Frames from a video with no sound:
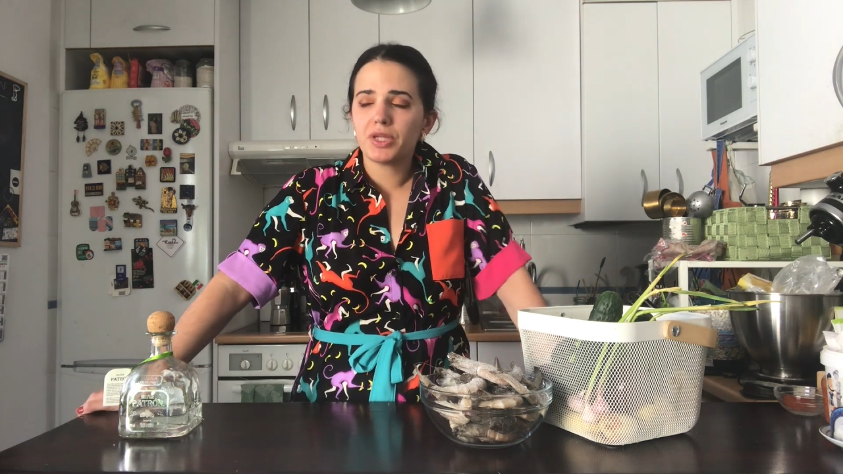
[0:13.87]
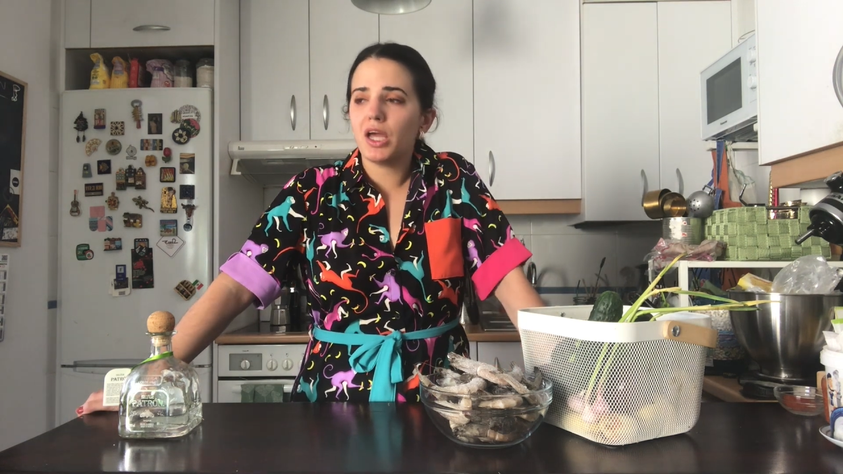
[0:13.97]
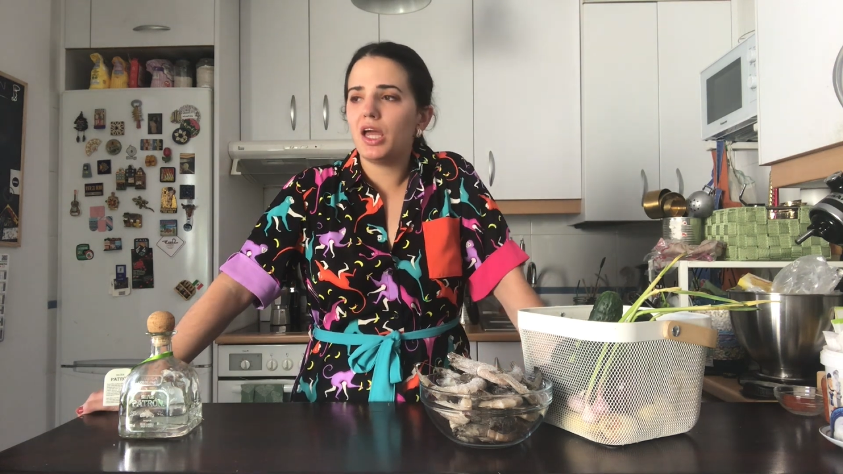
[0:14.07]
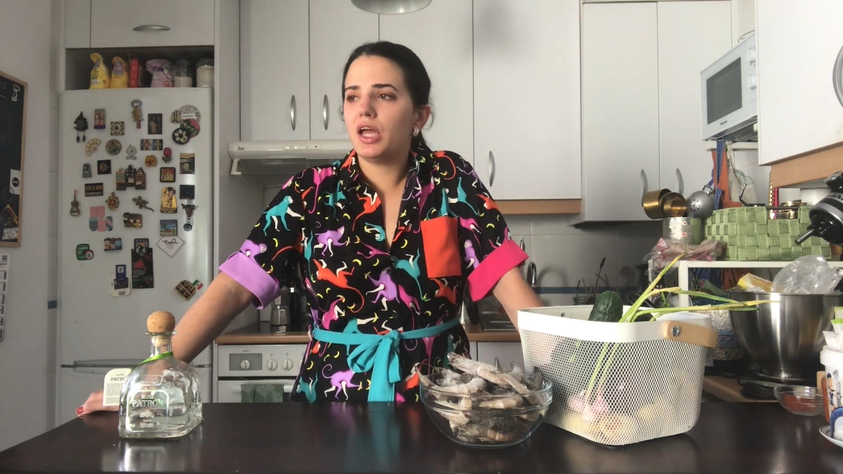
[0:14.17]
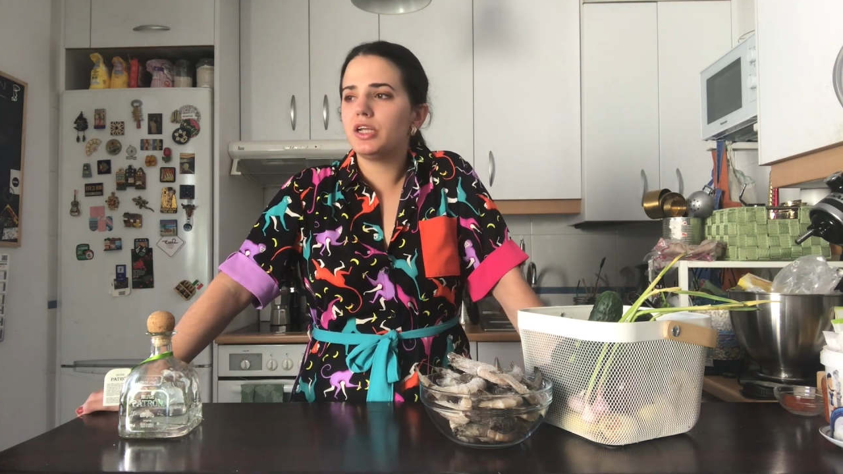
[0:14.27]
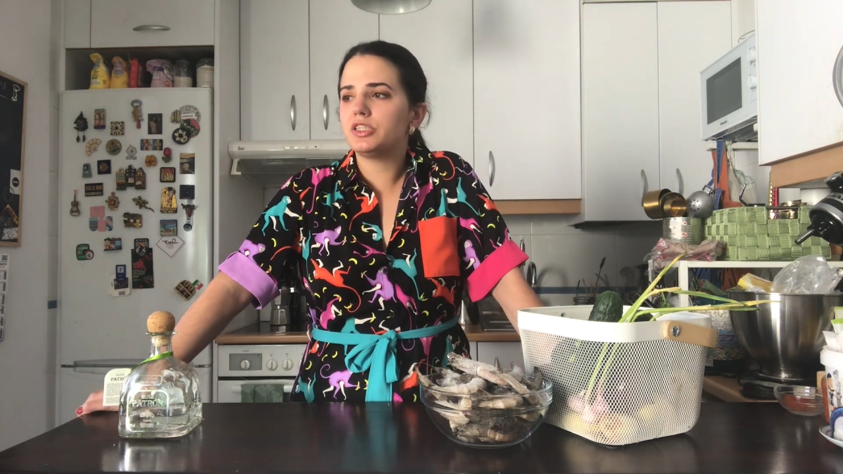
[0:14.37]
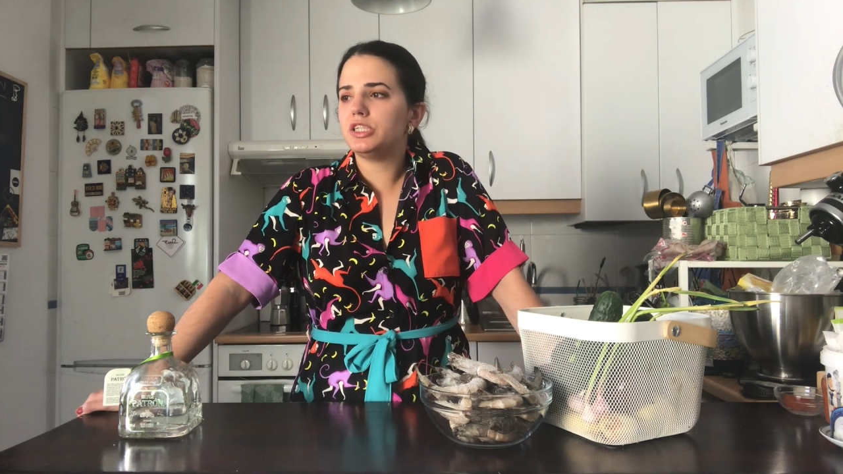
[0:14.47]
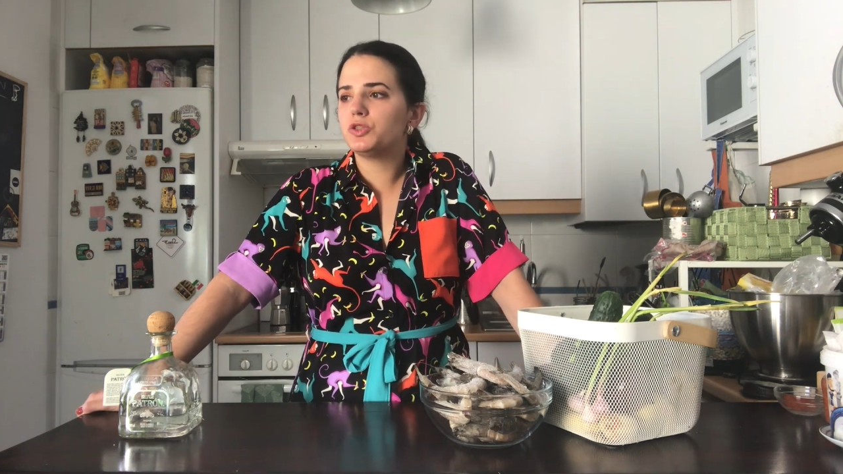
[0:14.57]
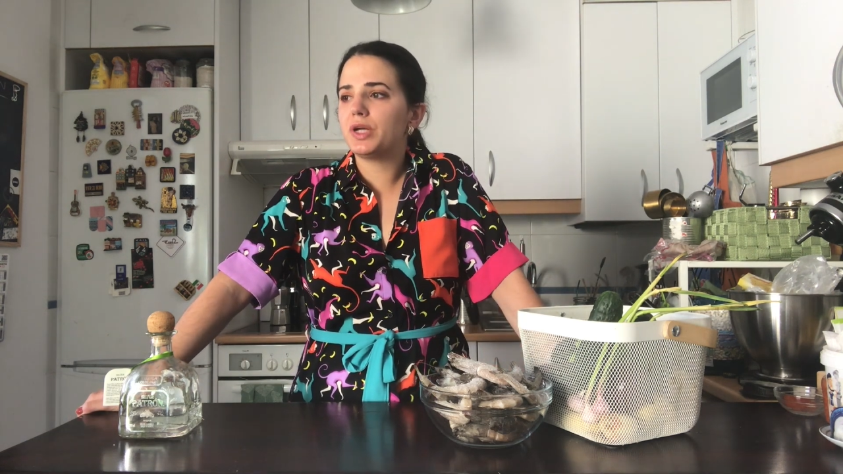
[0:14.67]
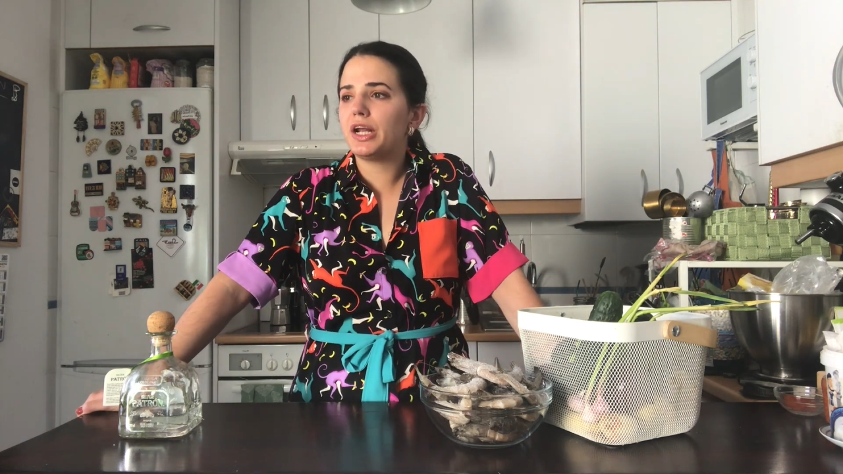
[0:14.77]
and
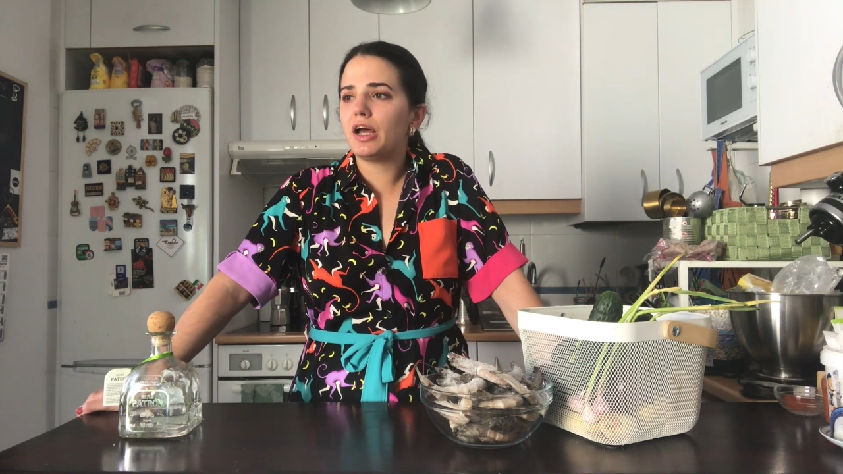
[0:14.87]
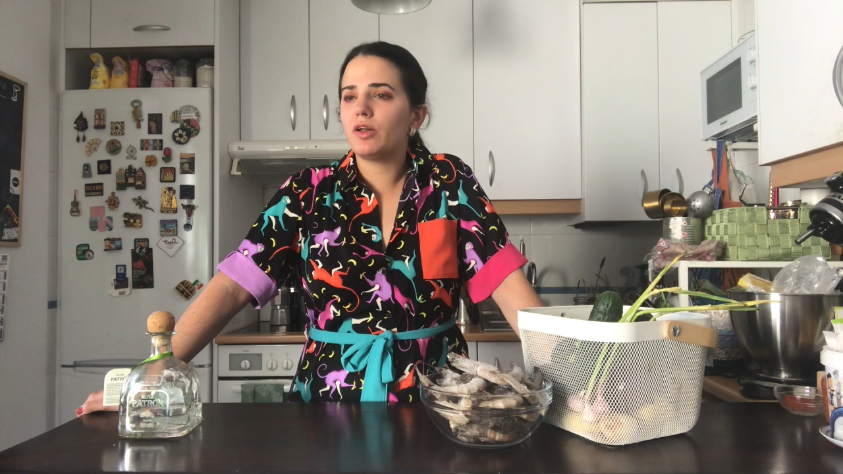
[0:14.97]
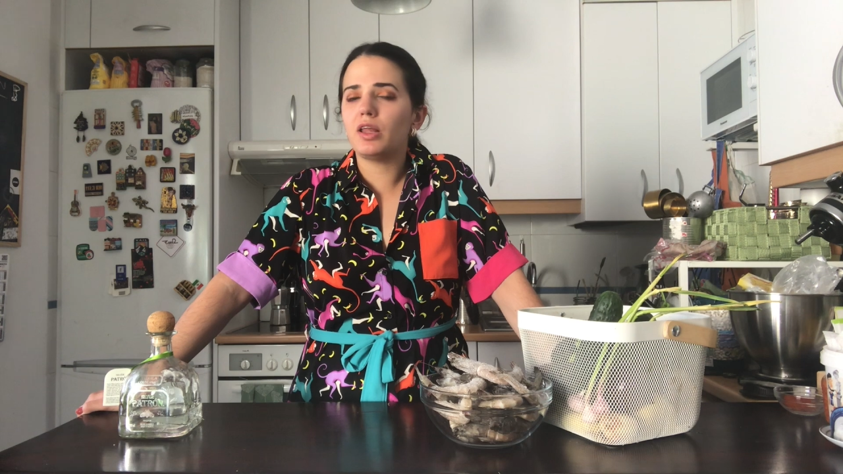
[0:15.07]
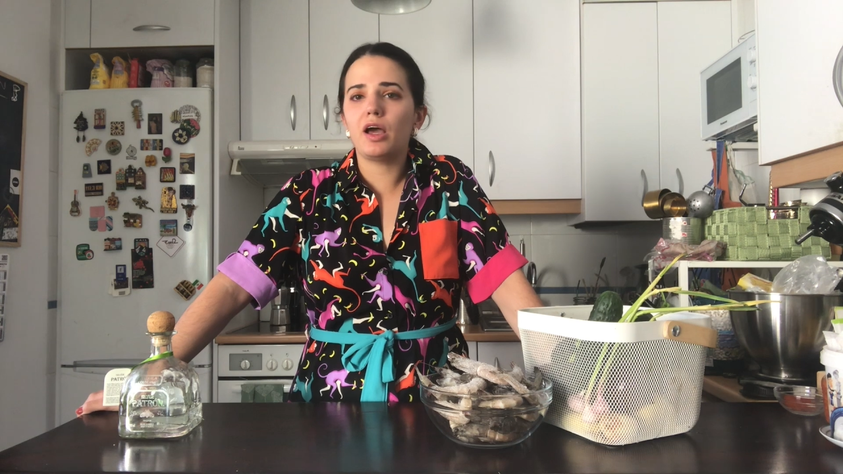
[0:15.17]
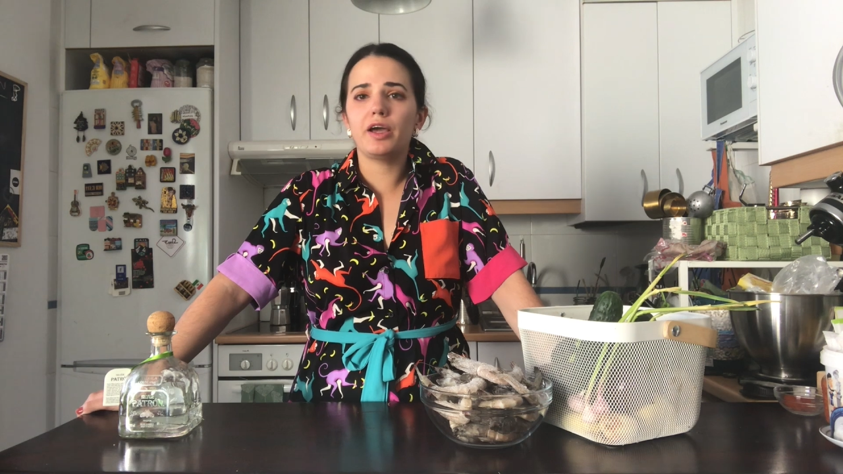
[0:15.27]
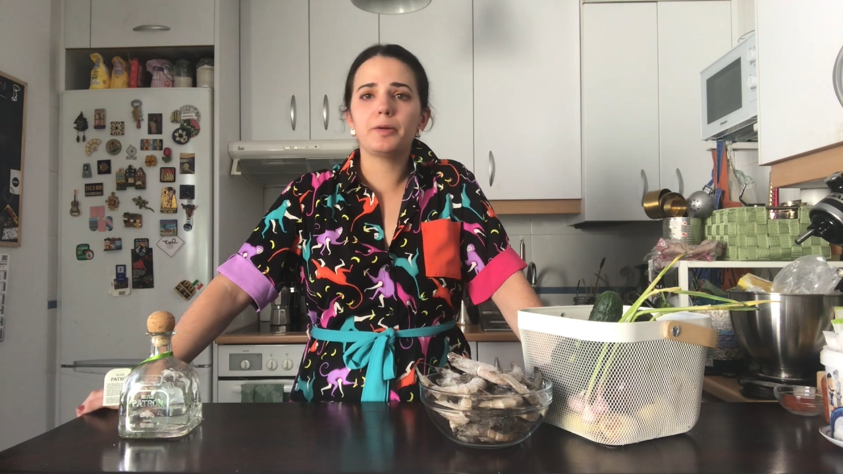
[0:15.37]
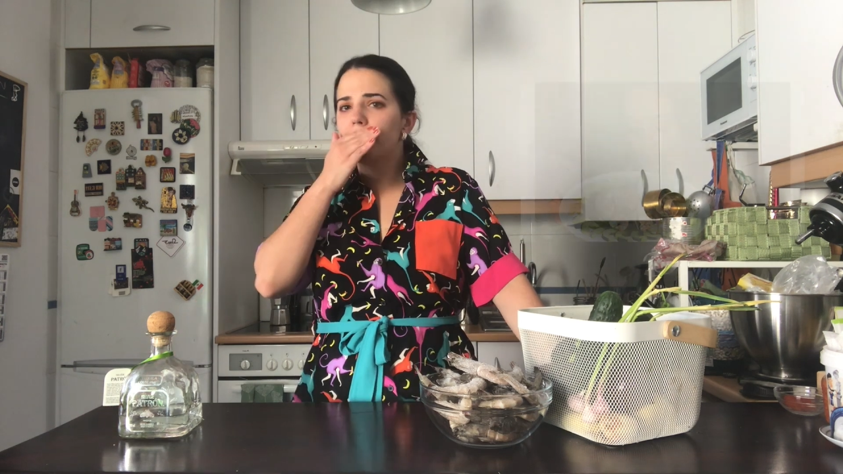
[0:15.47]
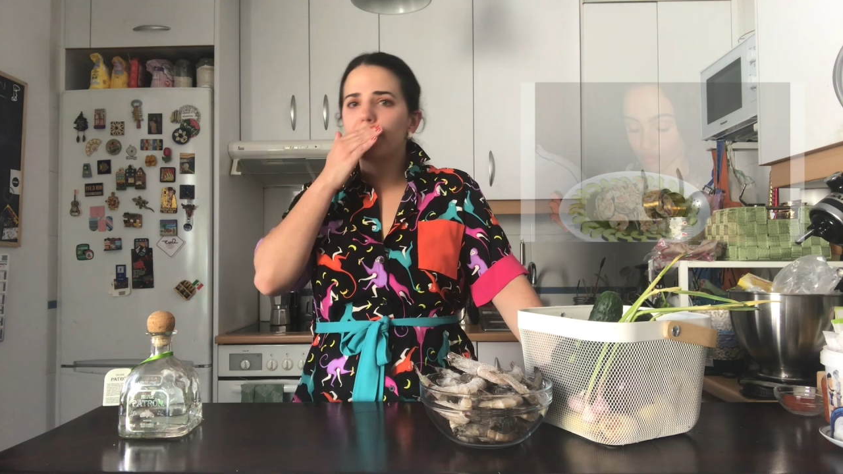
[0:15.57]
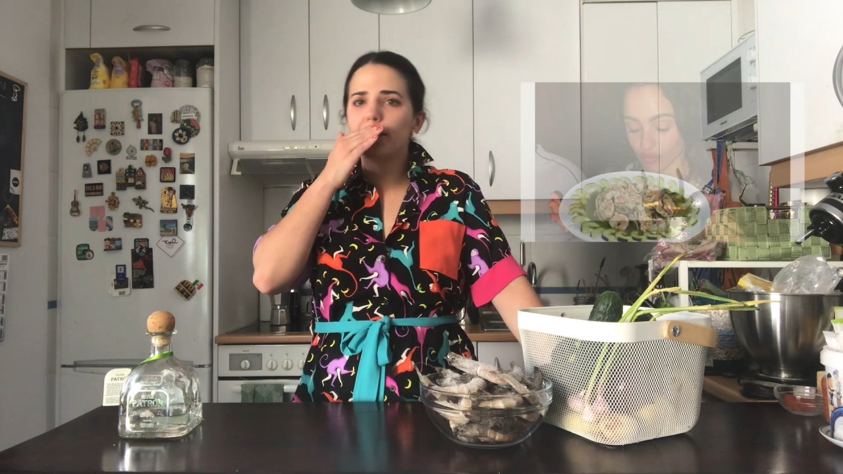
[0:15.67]
she tweeted out like, fell